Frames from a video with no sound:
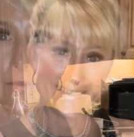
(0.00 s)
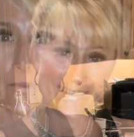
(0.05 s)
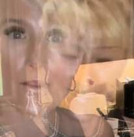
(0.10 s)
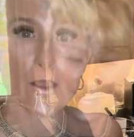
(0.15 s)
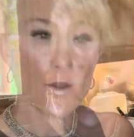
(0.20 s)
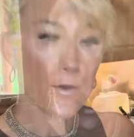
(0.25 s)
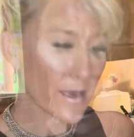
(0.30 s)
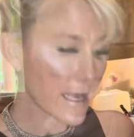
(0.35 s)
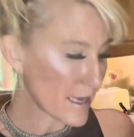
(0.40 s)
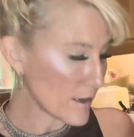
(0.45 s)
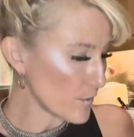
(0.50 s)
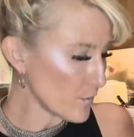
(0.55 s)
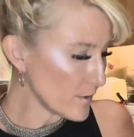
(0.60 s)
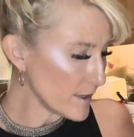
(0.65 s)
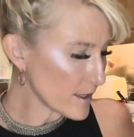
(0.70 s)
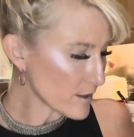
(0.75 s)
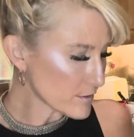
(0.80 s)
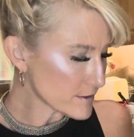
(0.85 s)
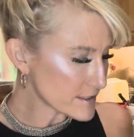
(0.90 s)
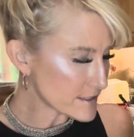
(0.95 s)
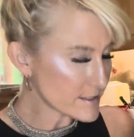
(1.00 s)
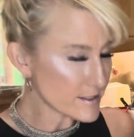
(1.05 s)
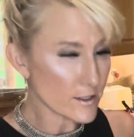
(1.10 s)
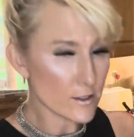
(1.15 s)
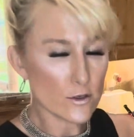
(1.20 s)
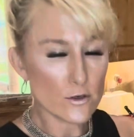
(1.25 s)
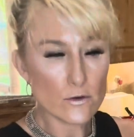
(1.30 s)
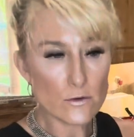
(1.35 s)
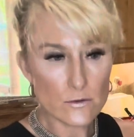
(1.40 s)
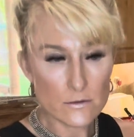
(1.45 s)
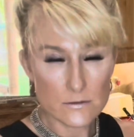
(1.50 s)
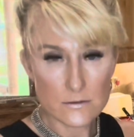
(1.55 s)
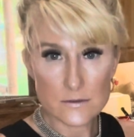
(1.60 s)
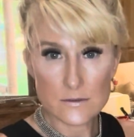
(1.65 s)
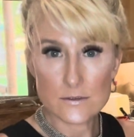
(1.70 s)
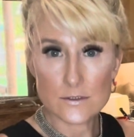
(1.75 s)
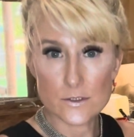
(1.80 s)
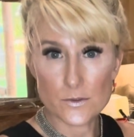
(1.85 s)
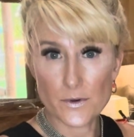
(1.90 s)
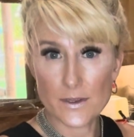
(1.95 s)
Okay, we are still
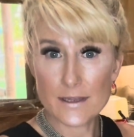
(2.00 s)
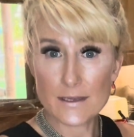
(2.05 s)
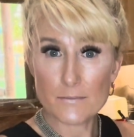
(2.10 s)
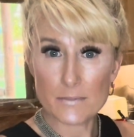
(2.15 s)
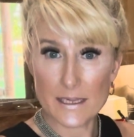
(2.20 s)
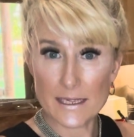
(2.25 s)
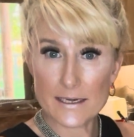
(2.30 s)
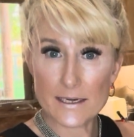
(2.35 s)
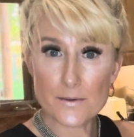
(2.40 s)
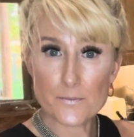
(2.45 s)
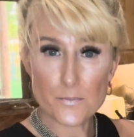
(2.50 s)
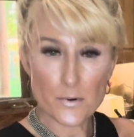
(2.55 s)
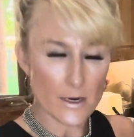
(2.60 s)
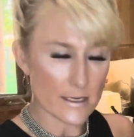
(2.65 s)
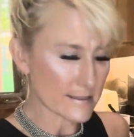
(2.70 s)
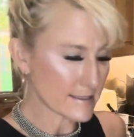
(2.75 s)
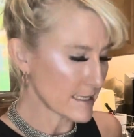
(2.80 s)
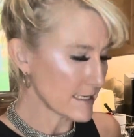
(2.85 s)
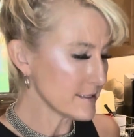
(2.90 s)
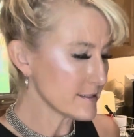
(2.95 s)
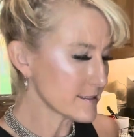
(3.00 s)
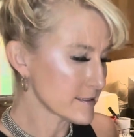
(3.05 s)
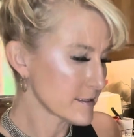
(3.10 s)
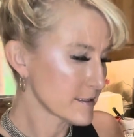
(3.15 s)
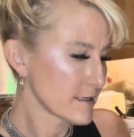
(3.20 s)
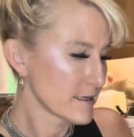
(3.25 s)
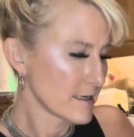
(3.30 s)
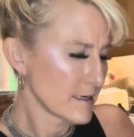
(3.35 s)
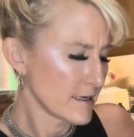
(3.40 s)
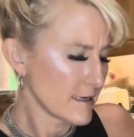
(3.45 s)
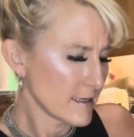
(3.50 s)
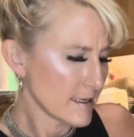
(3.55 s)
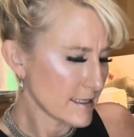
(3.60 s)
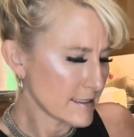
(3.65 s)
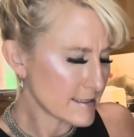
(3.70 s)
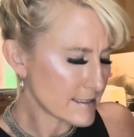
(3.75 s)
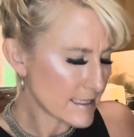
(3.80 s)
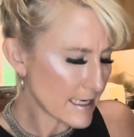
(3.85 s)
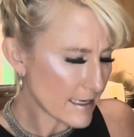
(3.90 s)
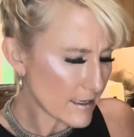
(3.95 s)
doing the blending process.
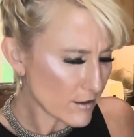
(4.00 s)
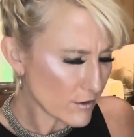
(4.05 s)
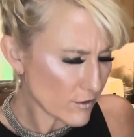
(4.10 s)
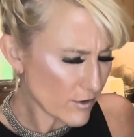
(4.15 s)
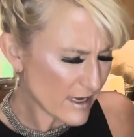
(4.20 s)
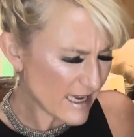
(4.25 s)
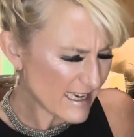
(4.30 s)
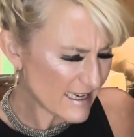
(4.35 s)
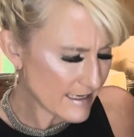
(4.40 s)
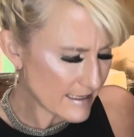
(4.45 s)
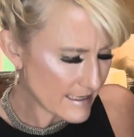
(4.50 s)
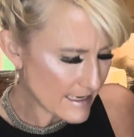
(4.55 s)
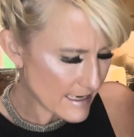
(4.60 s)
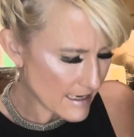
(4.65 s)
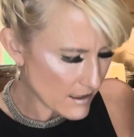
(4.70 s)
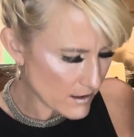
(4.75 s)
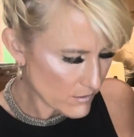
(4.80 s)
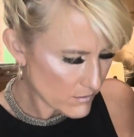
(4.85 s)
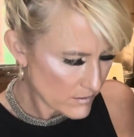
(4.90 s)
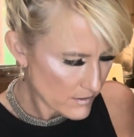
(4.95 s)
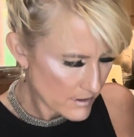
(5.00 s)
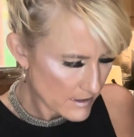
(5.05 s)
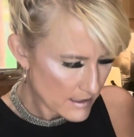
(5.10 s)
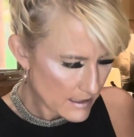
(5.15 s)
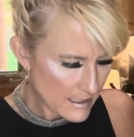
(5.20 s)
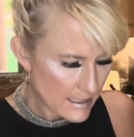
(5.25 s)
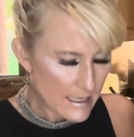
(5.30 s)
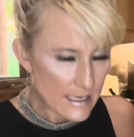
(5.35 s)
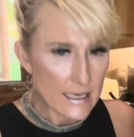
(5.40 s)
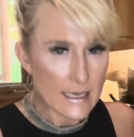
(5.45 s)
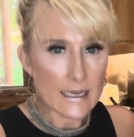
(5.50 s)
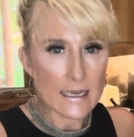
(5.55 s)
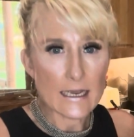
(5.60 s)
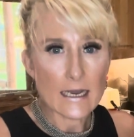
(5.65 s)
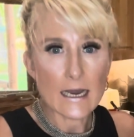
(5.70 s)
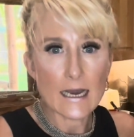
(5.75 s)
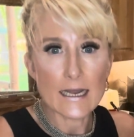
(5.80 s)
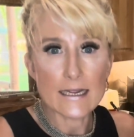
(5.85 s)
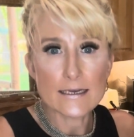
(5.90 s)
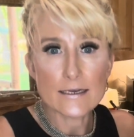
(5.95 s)
Let's take a look at it now. It
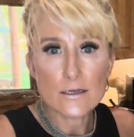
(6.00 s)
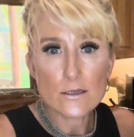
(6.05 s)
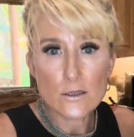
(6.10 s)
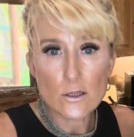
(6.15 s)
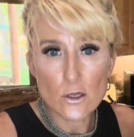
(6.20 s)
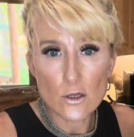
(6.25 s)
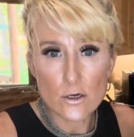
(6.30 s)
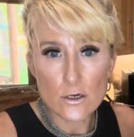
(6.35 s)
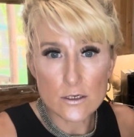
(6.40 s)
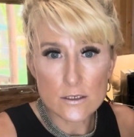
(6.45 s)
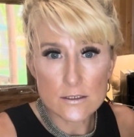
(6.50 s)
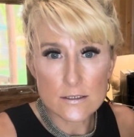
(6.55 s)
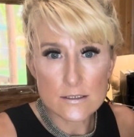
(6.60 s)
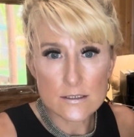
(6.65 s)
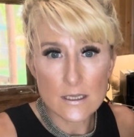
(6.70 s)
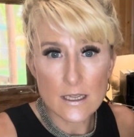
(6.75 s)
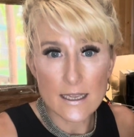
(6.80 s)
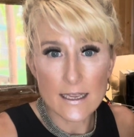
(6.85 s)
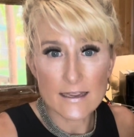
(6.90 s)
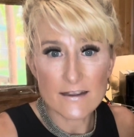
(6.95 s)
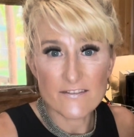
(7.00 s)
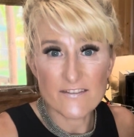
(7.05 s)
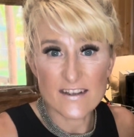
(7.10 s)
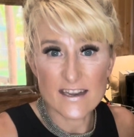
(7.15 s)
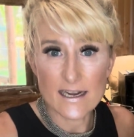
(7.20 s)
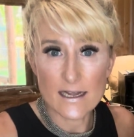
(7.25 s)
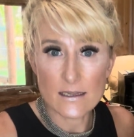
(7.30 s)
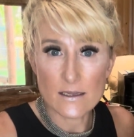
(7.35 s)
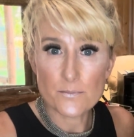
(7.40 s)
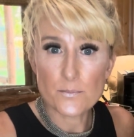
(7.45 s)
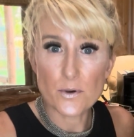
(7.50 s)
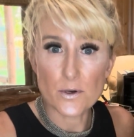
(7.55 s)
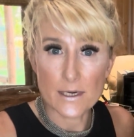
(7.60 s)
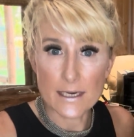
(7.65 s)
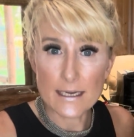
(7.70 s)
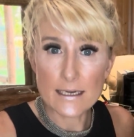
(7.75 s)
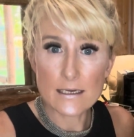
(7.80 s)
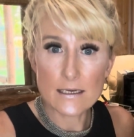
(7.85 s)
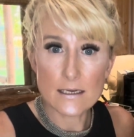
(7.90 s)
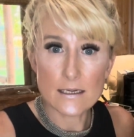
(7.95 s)
kind of looks like vanilla
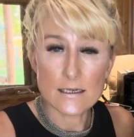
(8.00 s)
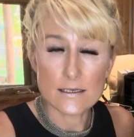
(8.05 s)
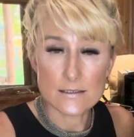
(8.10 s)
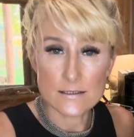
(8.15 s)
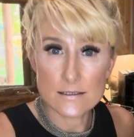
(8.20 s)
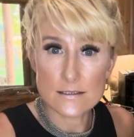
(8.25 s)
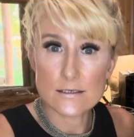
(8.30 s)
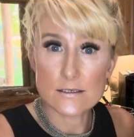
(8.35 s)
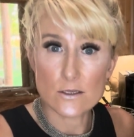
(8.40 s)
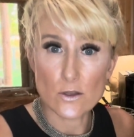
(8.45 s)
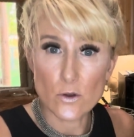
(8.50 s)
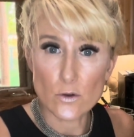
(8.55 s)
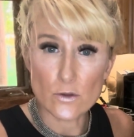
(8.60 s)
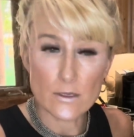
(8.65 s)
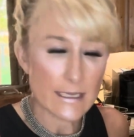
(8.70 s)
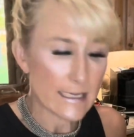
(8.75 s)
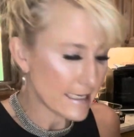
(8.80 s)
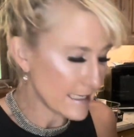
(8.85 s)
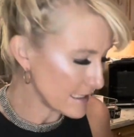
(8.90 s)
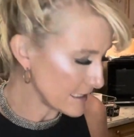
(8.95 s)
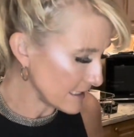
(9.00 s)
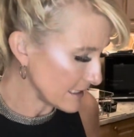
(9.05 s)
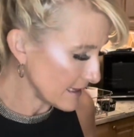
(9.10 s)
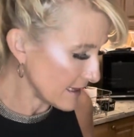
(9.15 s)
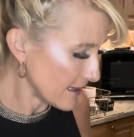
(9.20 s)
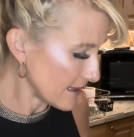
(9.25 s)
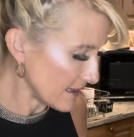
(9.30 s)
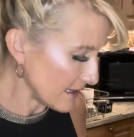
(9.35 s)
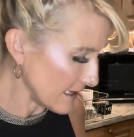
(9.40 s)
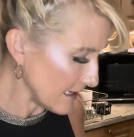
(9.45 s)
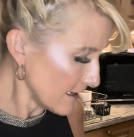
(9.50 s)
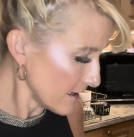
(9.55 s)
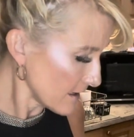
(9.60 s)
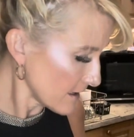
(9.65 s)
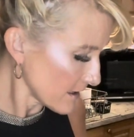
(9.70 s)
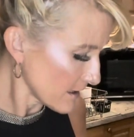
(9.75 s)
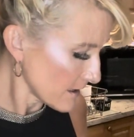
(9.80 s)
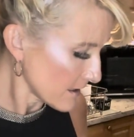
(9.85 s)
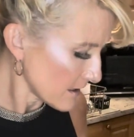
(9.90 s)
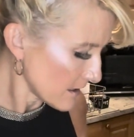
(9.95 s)
pudding. It's slowly getting thick.
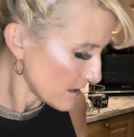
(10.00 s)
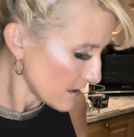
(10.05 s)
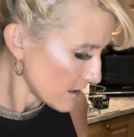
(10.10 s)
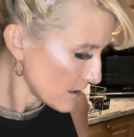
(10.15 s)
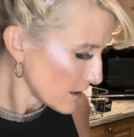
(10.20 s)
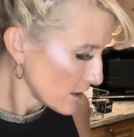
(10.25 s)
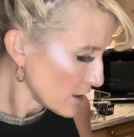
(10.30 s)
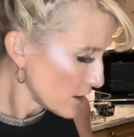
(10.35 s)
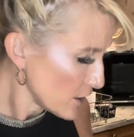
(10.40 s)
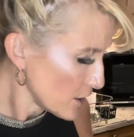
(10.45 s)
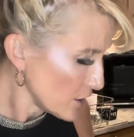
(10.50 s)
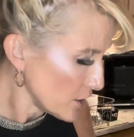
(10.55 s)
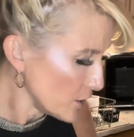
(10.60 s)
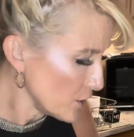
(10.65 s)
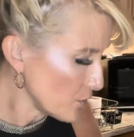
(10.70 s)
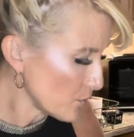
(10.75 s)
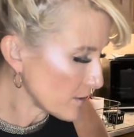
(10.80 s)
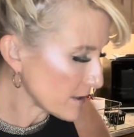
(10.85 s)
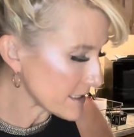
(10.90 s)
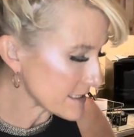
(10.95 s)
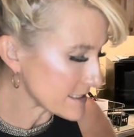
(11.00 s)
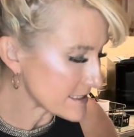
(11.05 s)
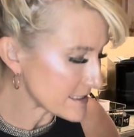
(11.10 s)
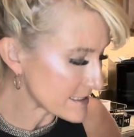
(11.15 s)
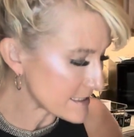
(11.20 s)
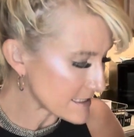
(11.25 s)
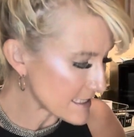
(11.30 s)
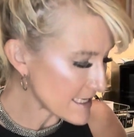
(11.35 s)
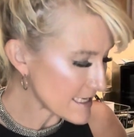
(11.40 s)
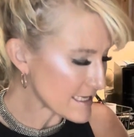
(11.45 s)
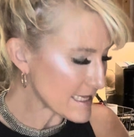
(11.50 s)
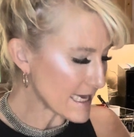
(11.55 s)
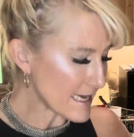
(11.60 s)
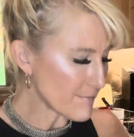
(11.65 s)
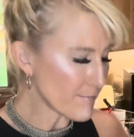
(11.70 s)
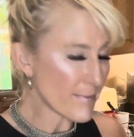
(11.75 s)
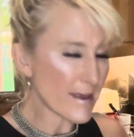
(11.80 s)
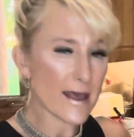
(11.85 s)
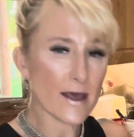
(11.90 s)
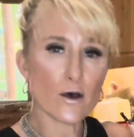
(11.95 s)
You want to see
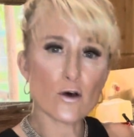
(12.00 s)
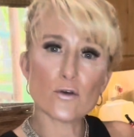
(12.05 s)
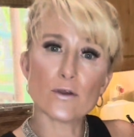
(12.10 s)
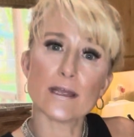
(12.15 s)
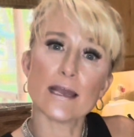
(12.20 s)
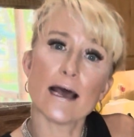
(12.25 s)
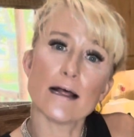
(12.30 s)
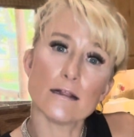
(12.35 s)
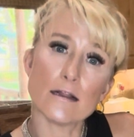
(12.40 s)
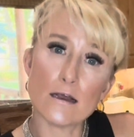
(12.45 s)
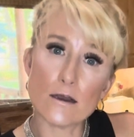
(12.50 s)
that pale yellow.